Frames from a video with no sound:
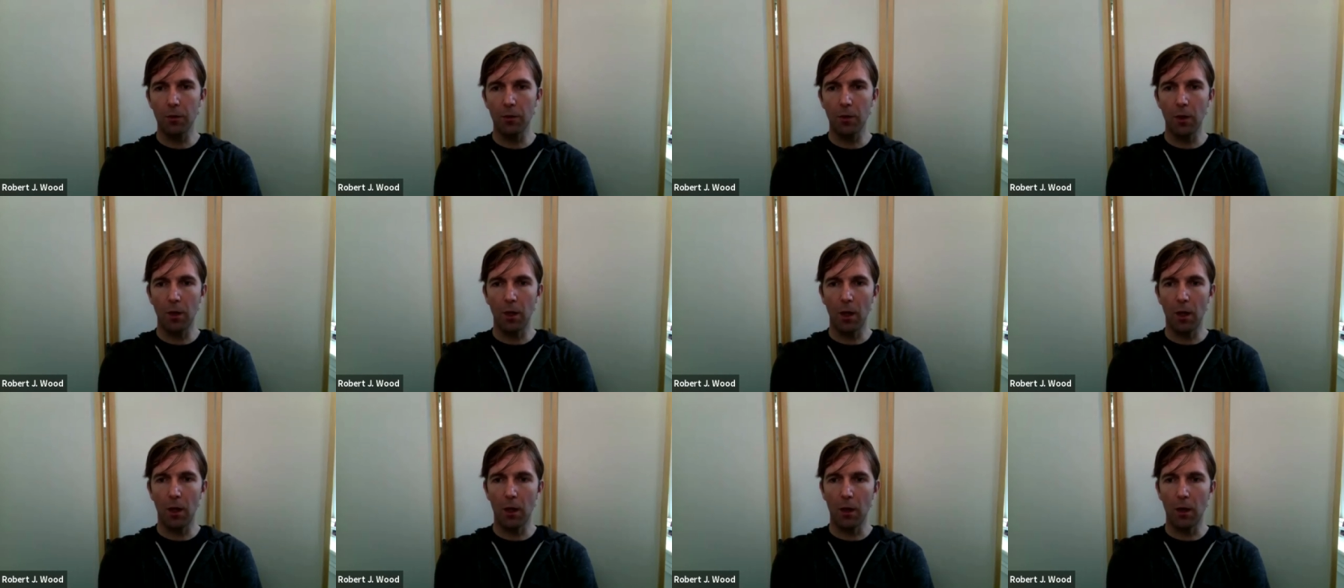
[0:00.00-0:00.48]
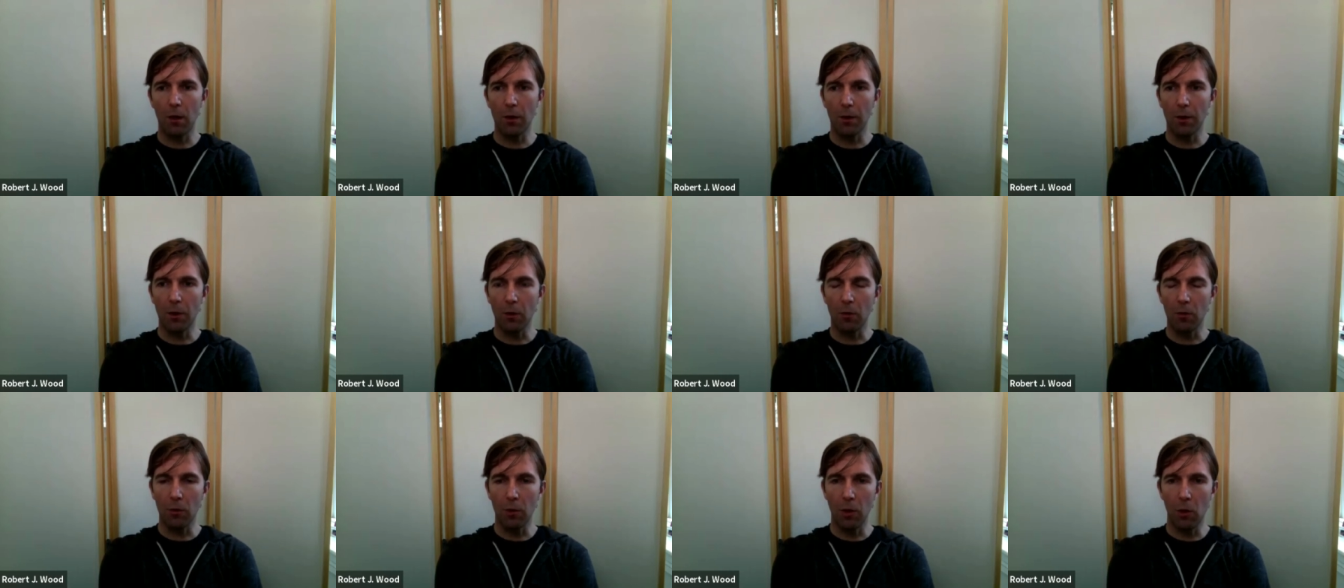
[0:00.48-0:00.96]
uh, you
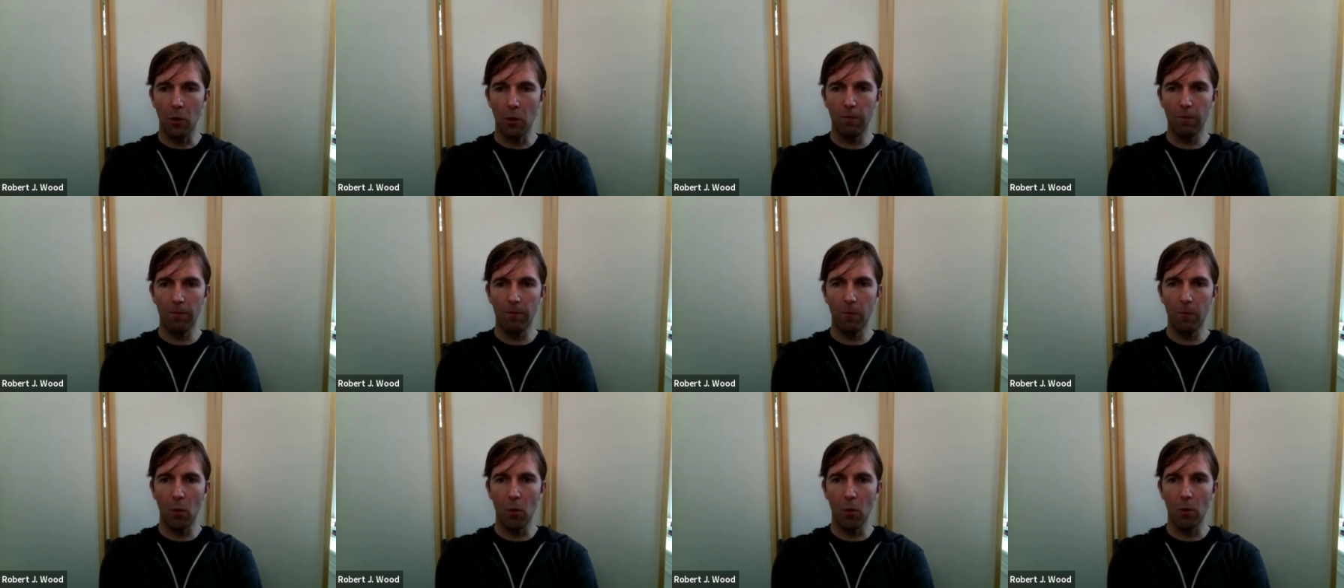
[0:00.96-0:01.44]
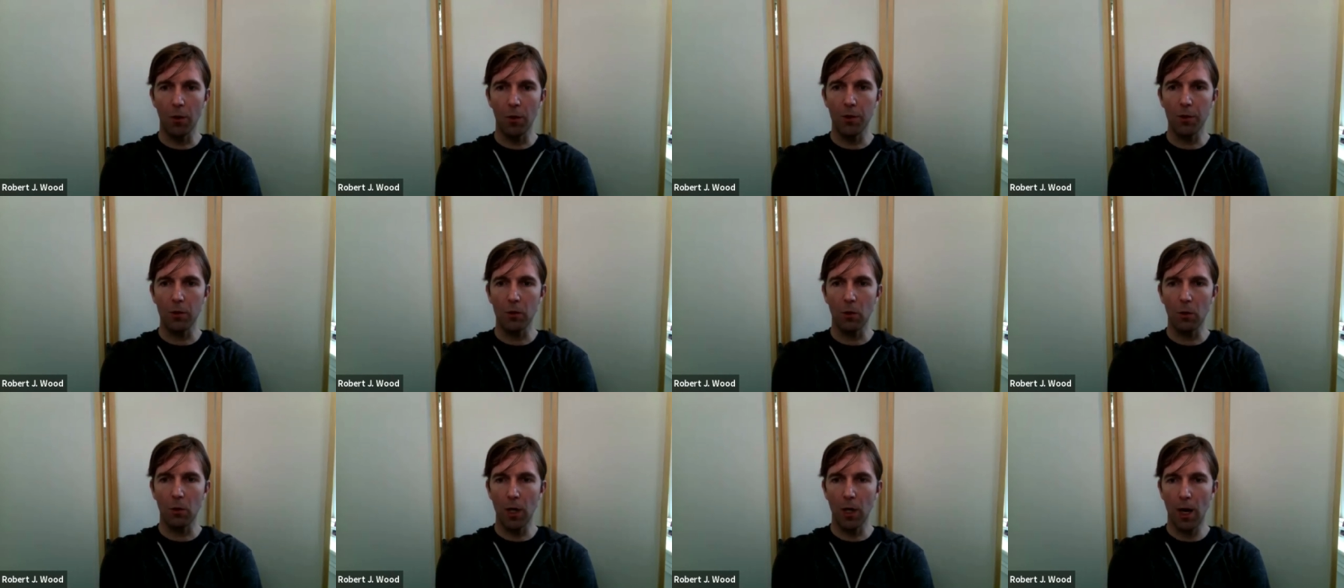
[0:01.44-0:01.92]
know, low force,
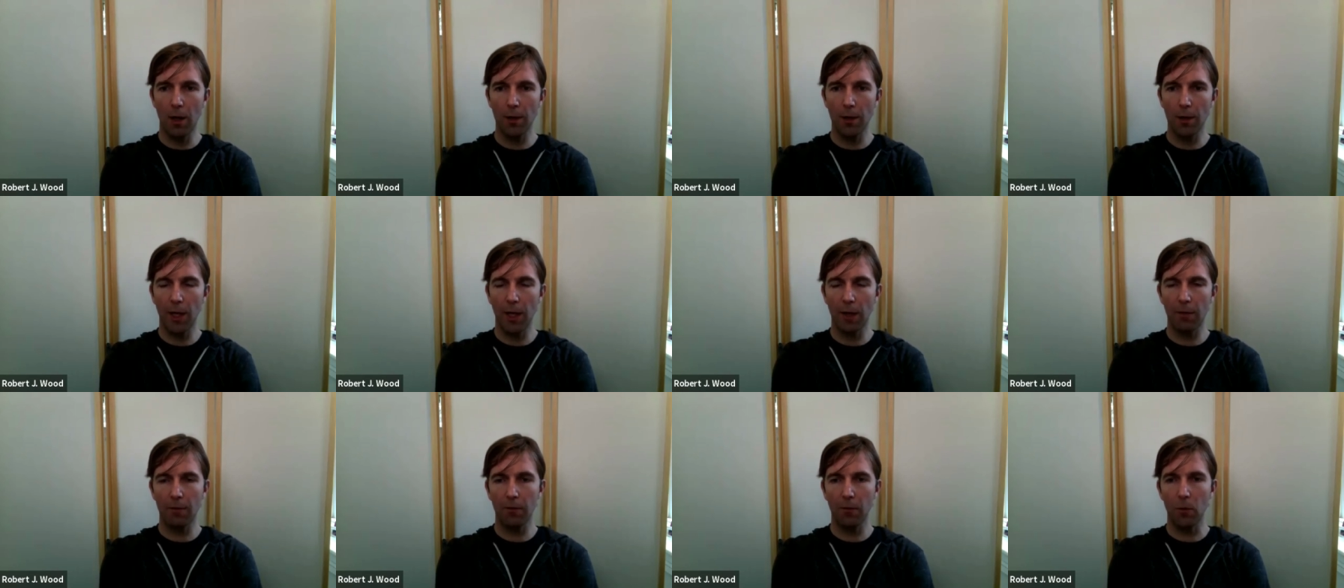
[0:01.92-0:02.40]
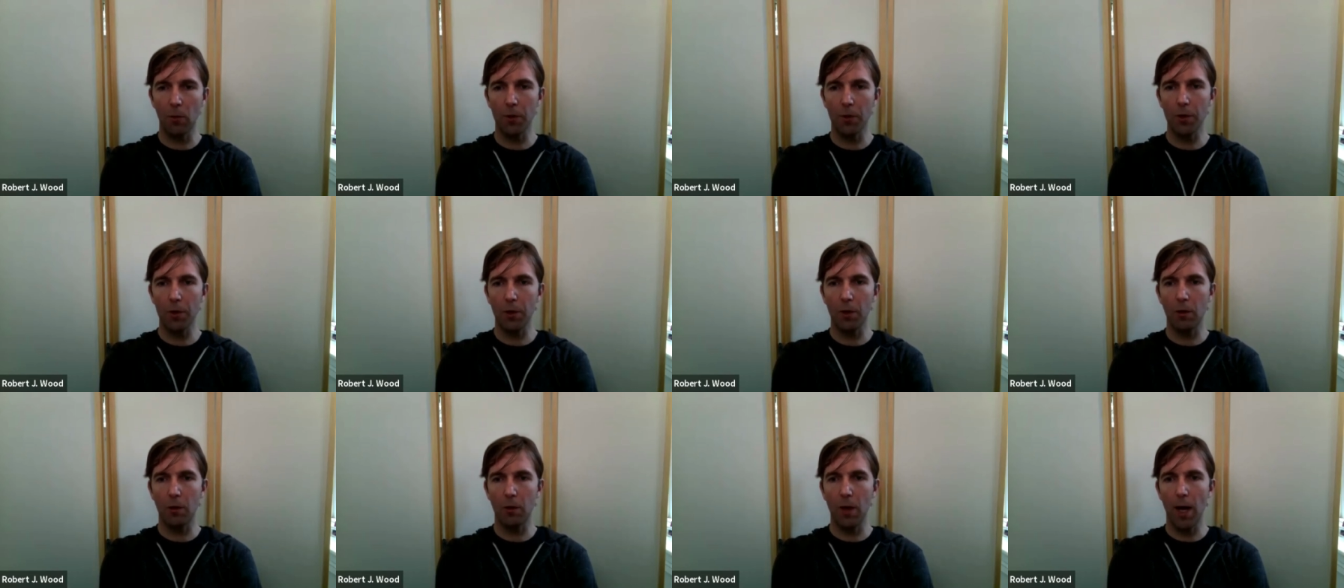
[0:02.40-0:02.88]
low contact force
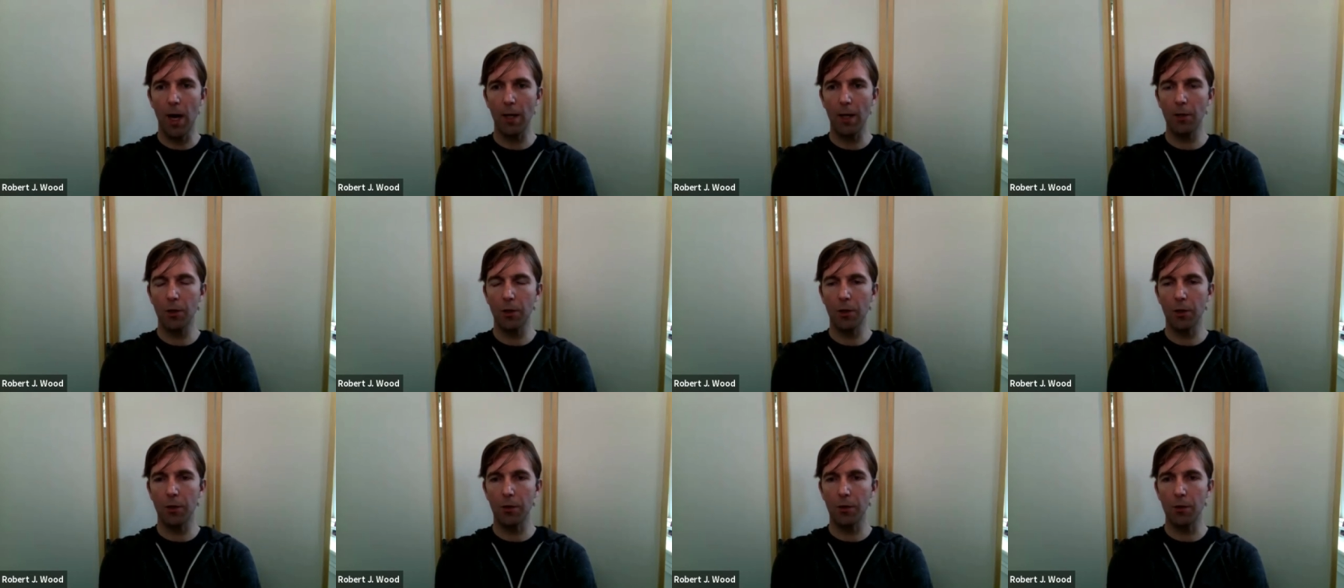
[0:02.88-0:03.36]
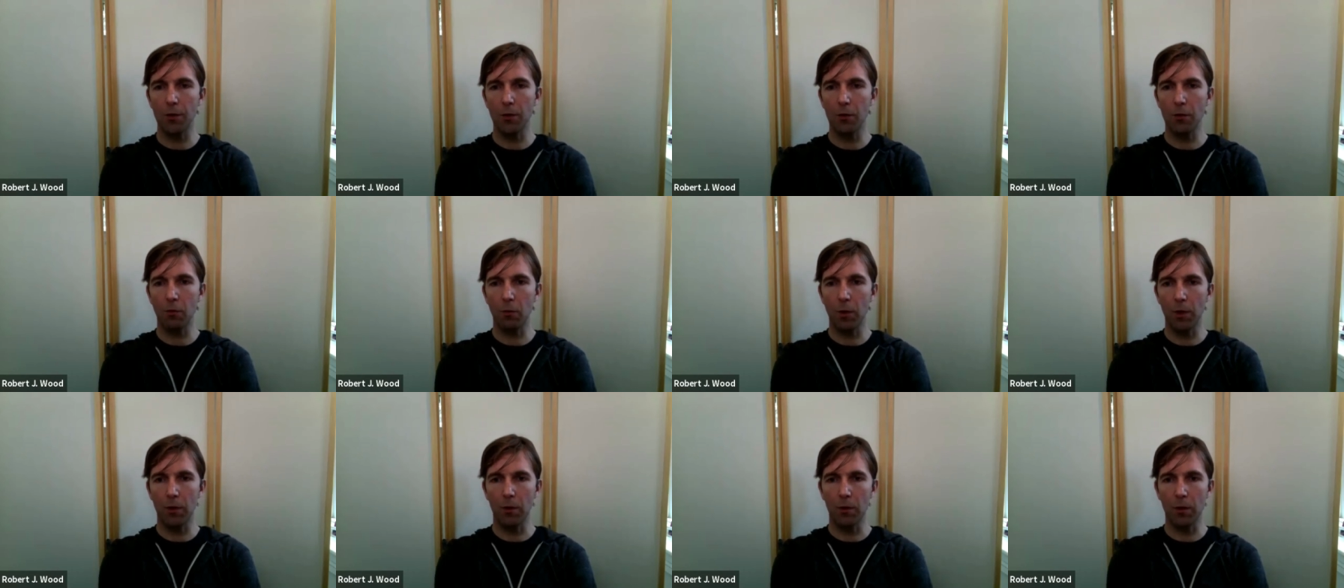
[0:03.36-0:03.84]
interactions,
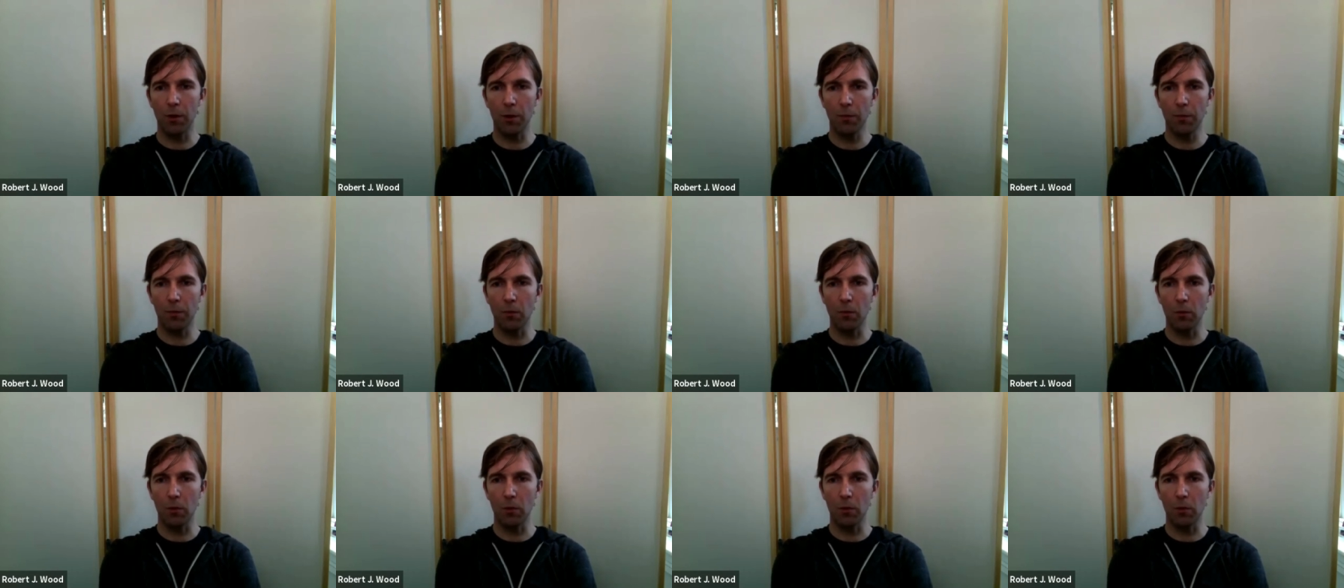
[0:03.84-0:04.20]
whether it's for